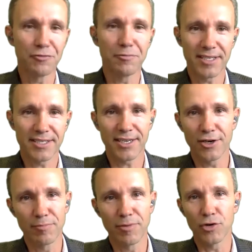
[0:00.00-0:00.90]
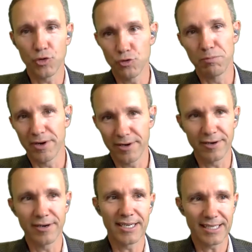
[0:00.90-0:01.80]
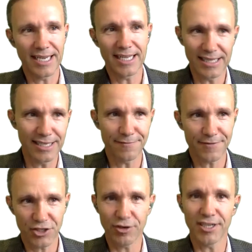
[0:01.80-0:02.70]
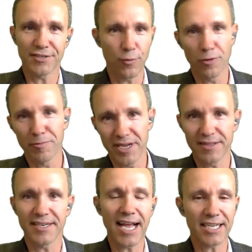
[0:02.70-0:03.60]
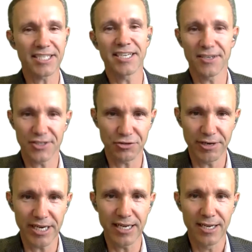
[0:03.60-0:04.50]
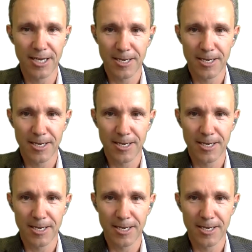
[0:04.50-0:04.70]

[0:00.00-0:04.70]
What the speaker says: a few minutes ago about Uber and Lyft transforming the taxi industry.